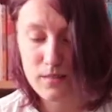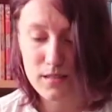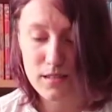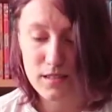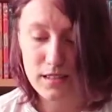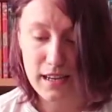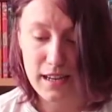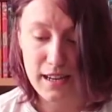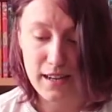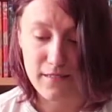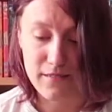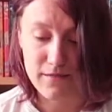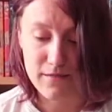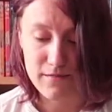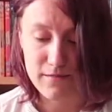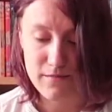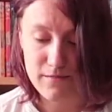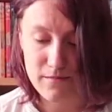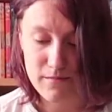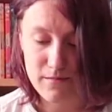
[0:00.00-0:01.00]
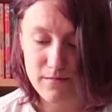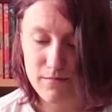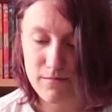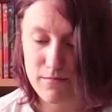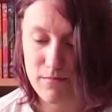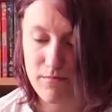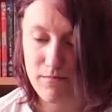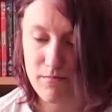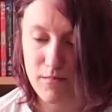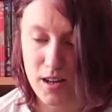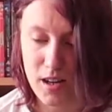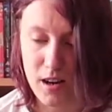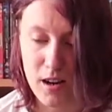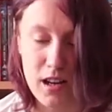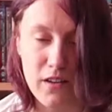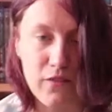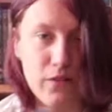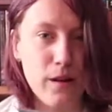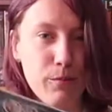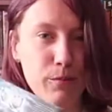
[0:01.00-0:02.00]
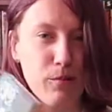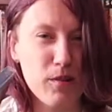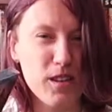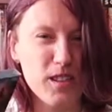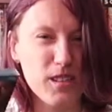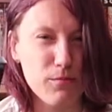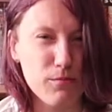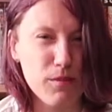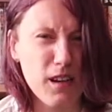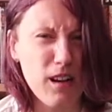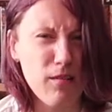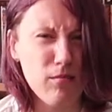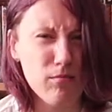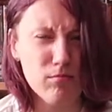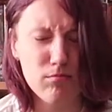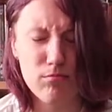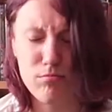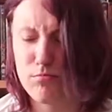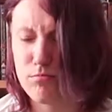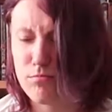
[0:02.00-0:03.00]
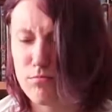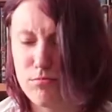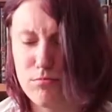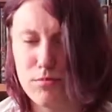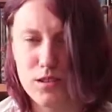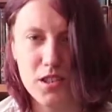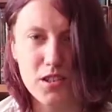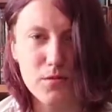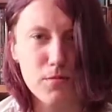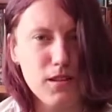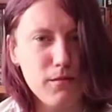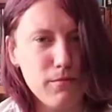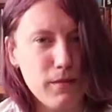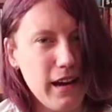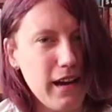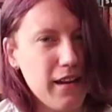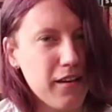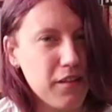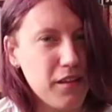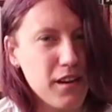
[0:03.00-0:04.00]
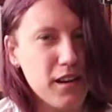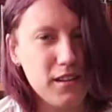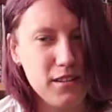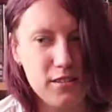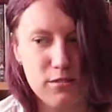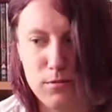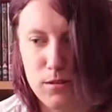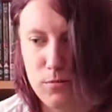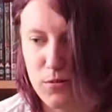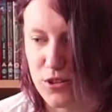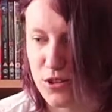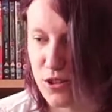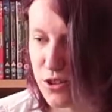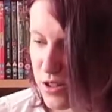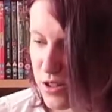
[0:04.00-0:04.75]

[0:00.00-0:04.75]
say, I can't even remember what it's about, which is really bad. I think I need to rewatch